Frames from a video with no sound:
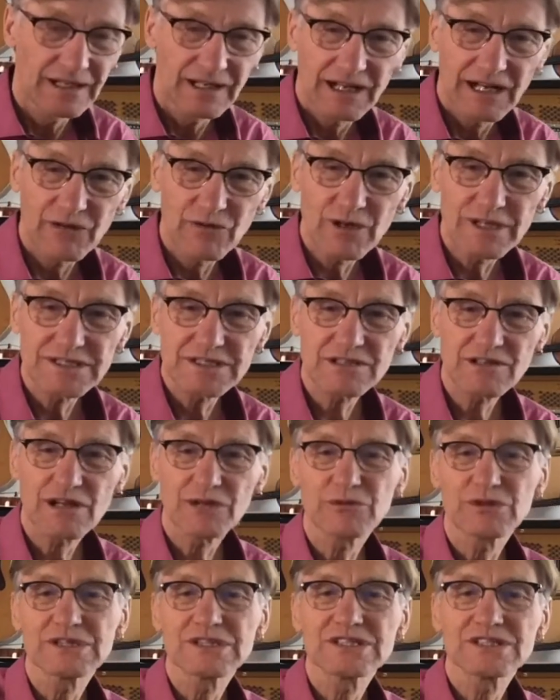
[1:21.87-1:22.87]
I want to start
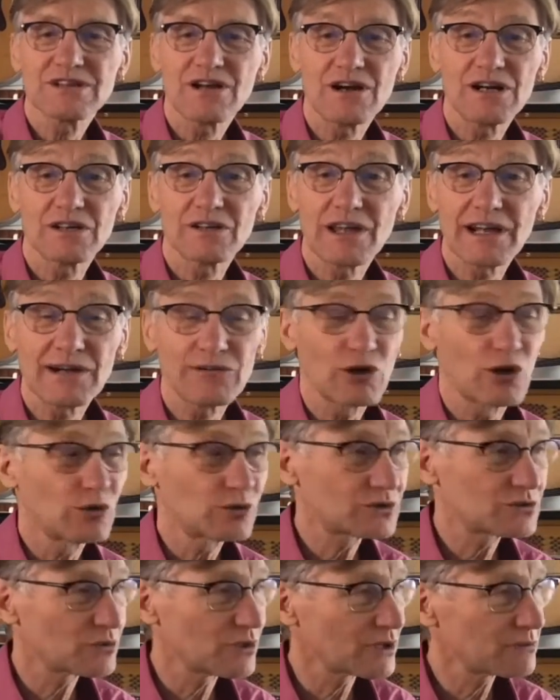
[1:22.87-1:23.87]
with a song that I
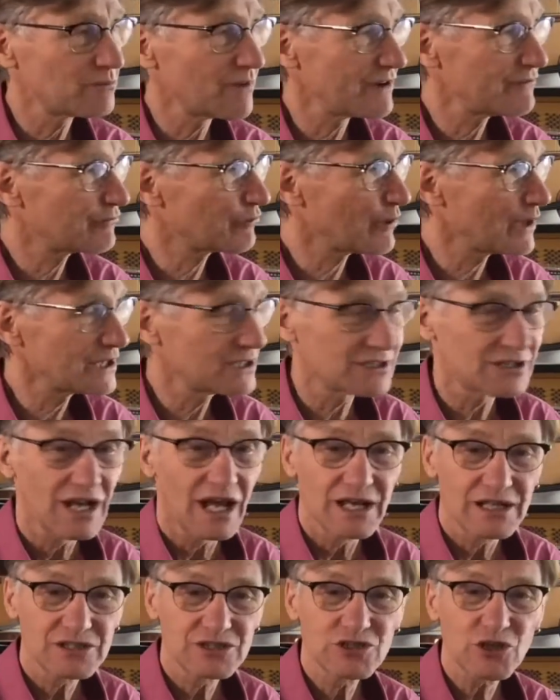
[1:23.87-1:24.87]
wrote with my friend
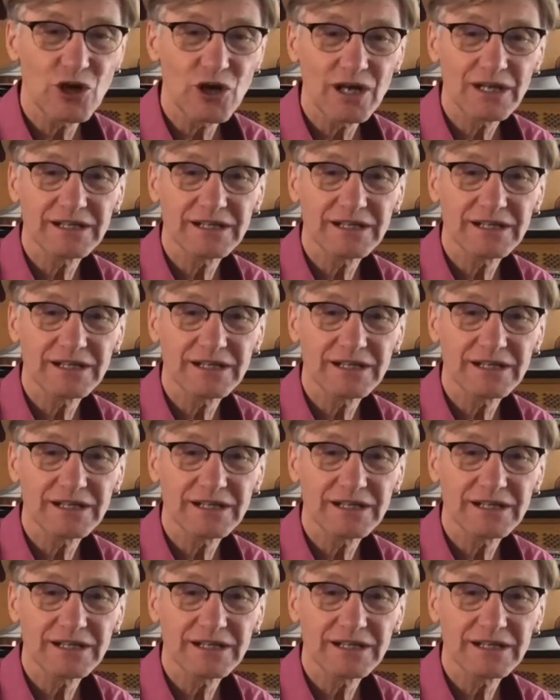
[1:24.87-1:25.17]
John